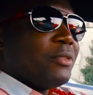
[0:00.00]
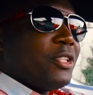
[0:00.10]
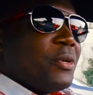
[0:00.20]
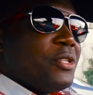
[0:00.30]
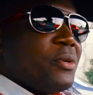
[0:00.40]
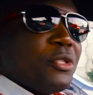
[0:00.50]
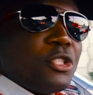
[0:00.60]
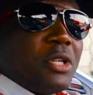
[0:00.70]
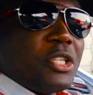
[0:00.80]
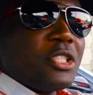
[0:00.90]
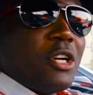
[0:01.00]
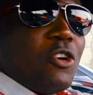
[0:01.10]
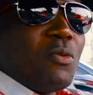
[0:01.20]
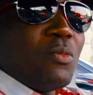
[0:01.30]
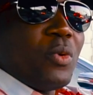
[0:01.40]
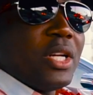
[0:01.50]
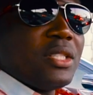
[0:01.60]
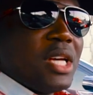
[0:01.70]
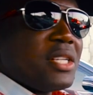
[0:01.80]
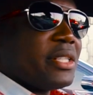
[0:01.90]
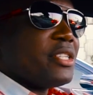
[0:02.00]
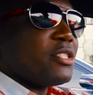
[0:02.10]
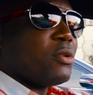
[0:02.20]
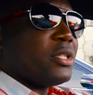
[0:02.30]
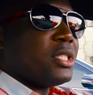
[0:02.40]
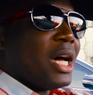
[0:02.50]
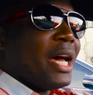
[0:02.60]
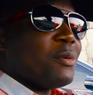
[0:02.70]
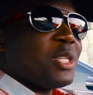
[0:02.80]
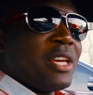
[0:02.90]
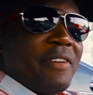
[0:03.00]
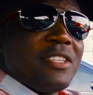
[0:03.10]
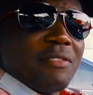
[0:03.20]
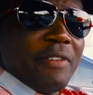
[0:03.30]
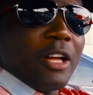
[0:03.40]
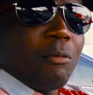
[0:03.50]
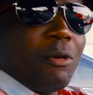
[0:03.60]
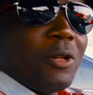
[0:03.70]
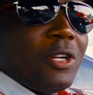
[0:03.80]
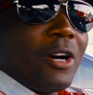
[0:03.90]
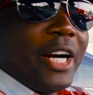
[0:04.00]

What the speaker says: Do a new construction home with Tesla solar tiles if it's available in our